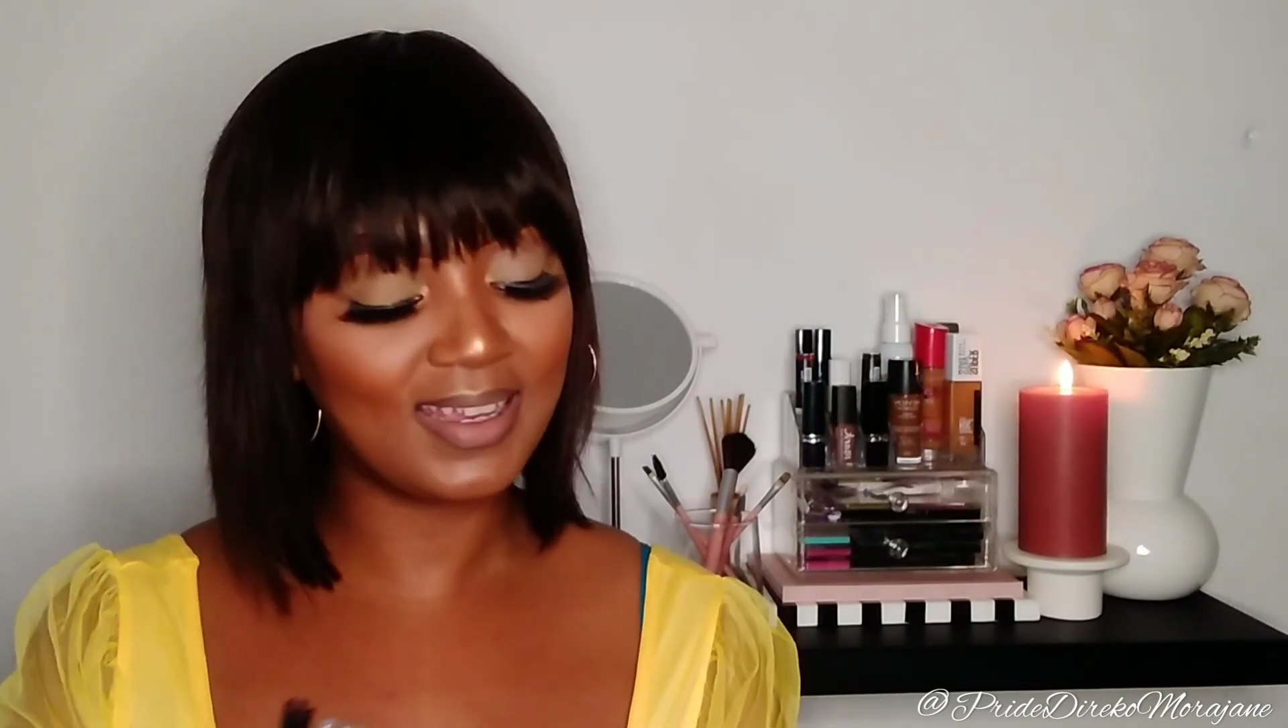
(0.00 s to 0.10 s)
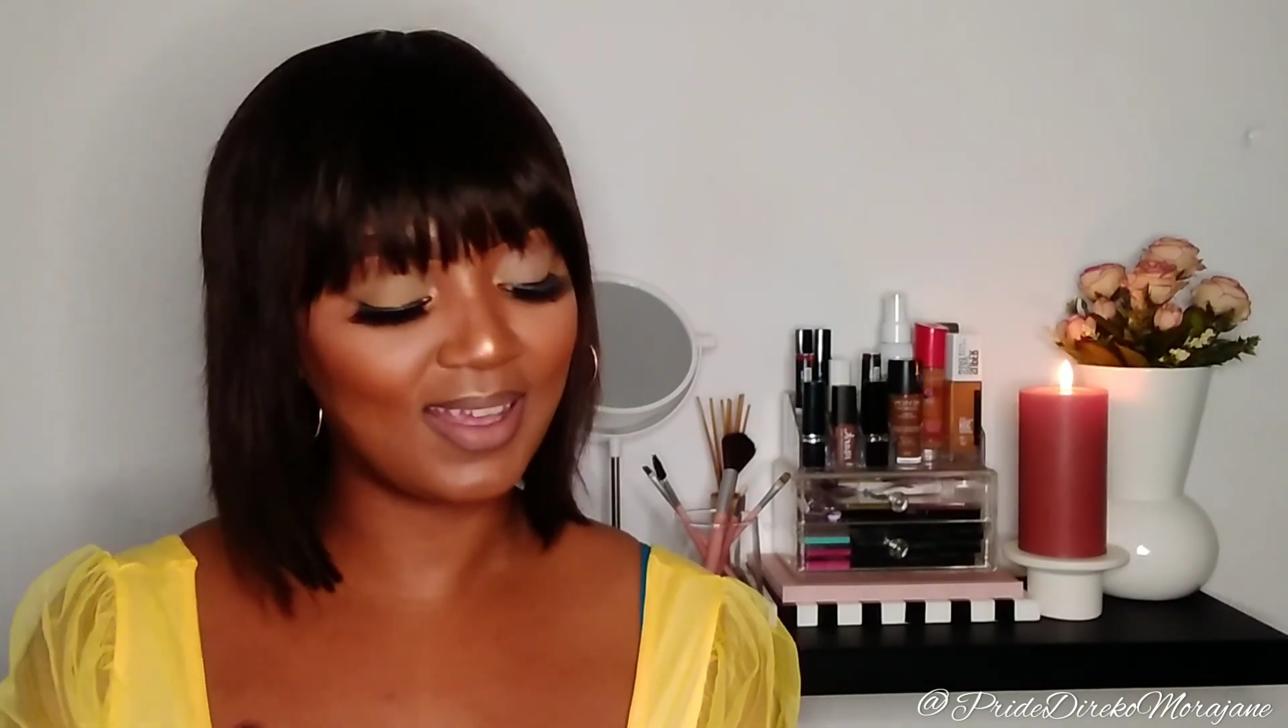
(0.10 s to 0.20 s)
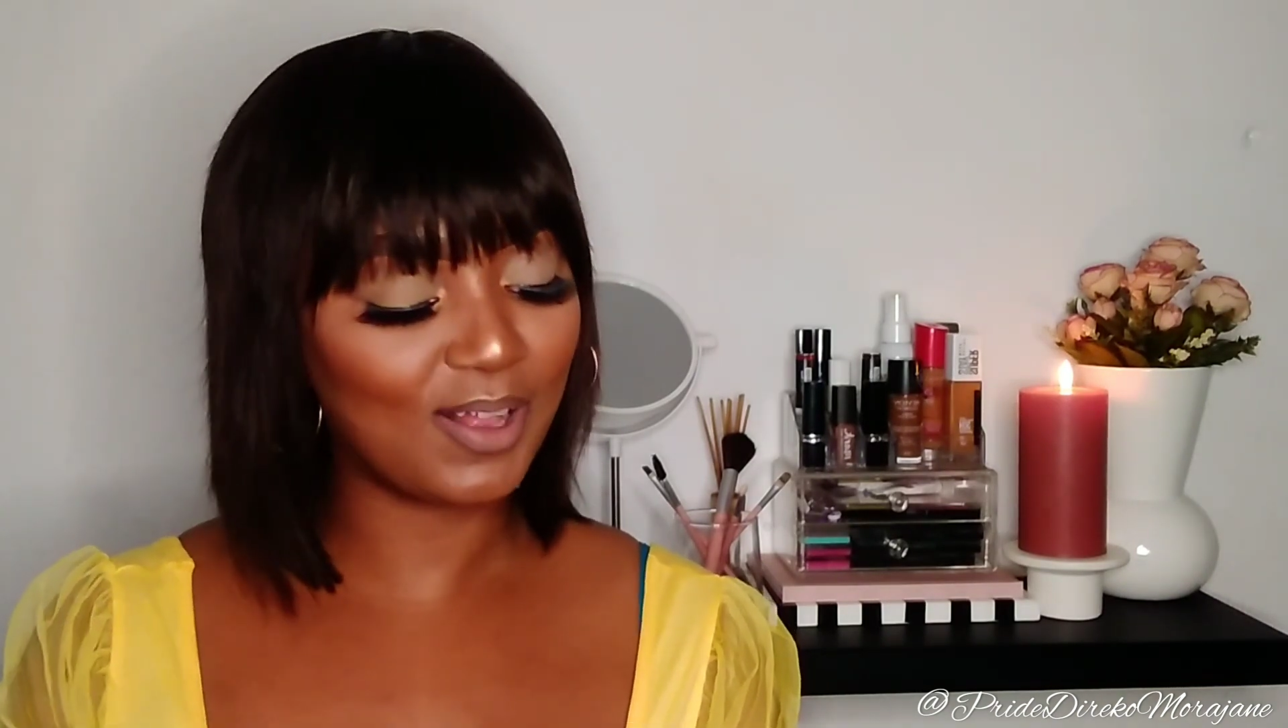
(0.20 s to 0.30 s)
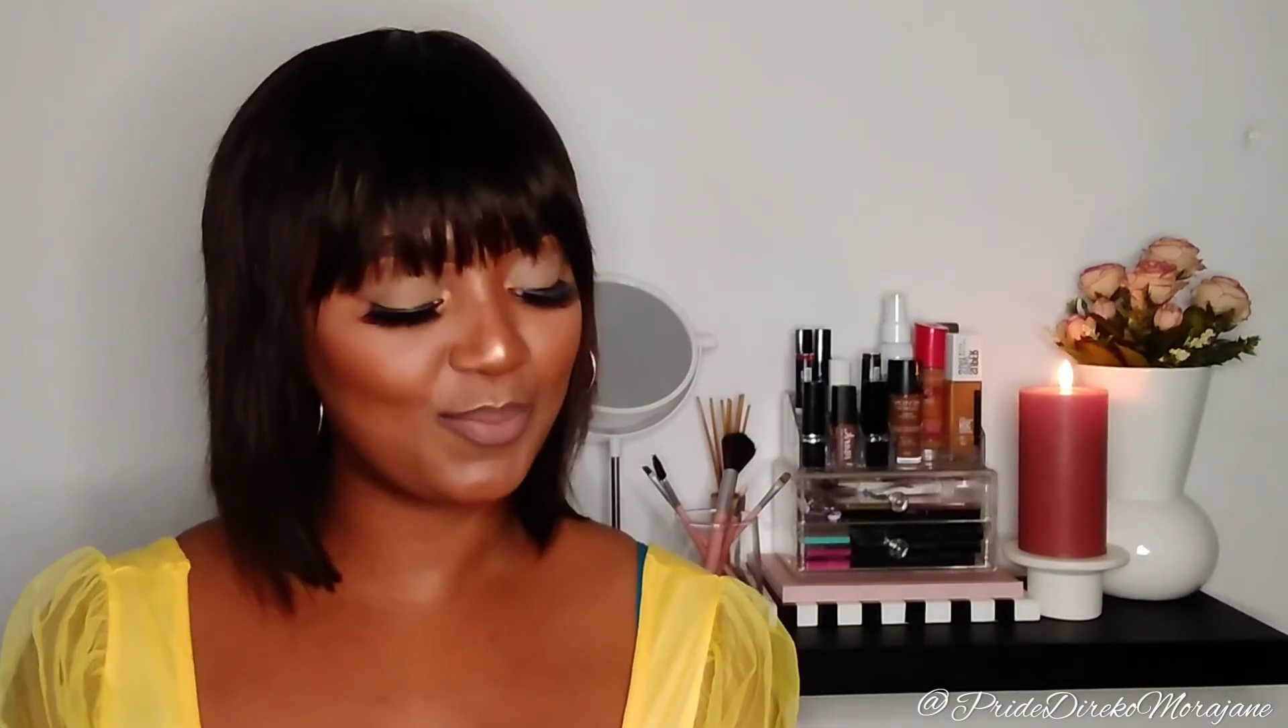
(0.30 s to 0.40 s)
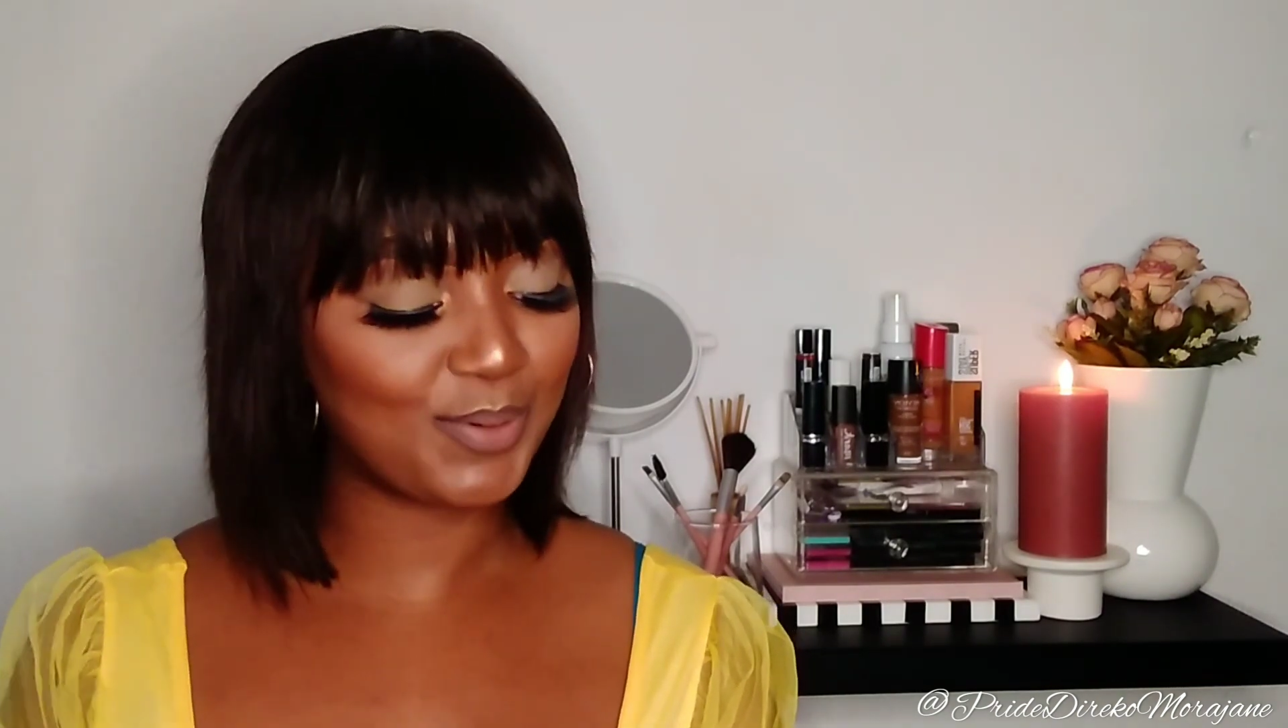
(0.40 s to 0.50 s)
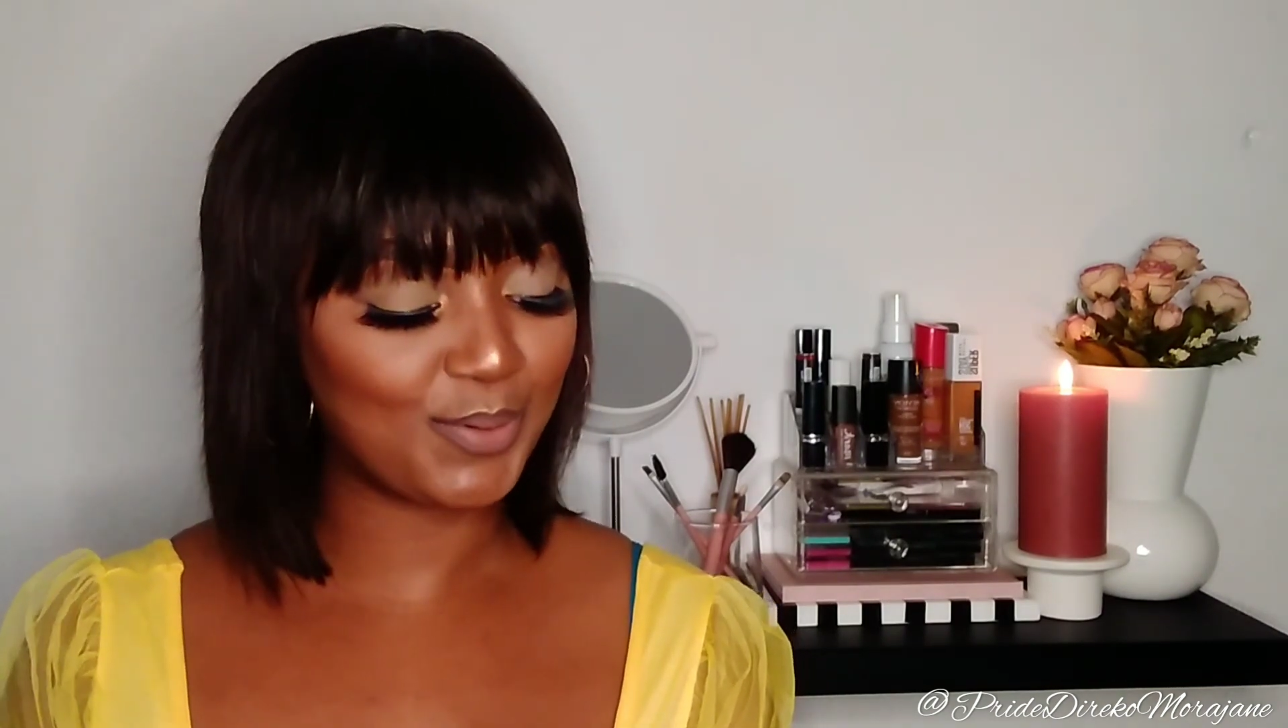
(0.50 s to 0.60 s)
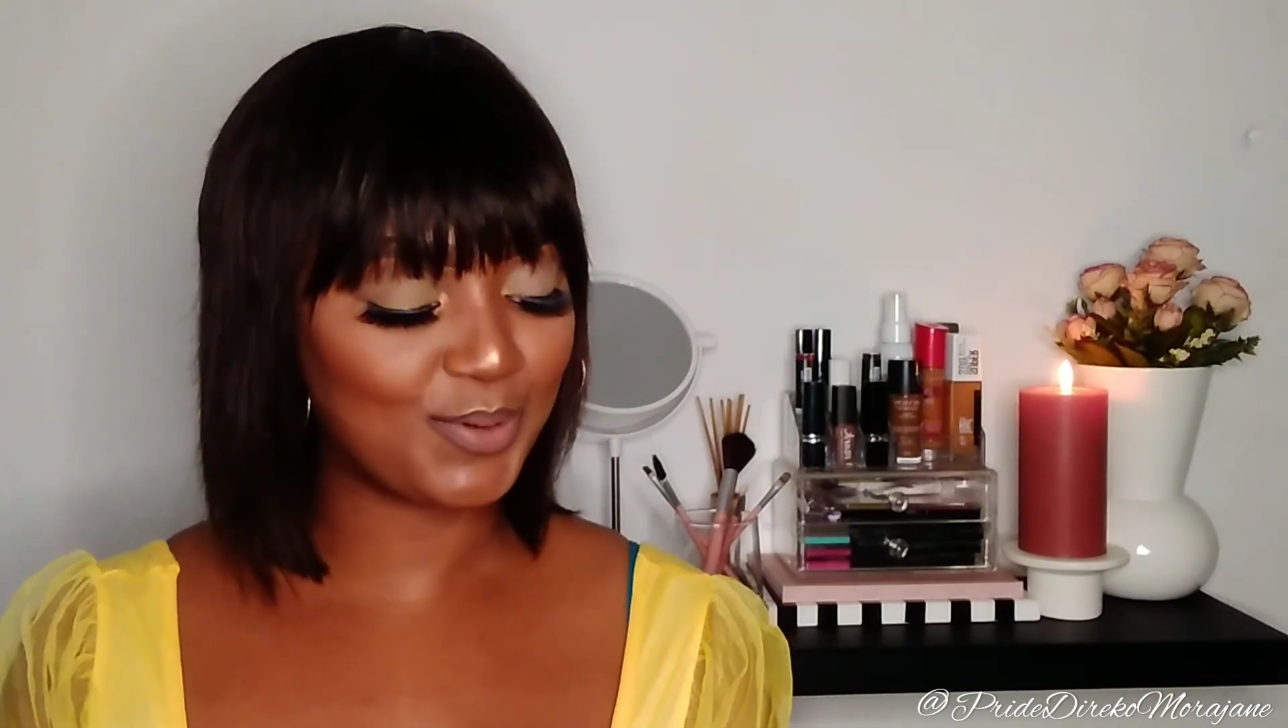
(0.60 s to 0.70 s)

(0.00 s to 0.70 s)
Girl Pro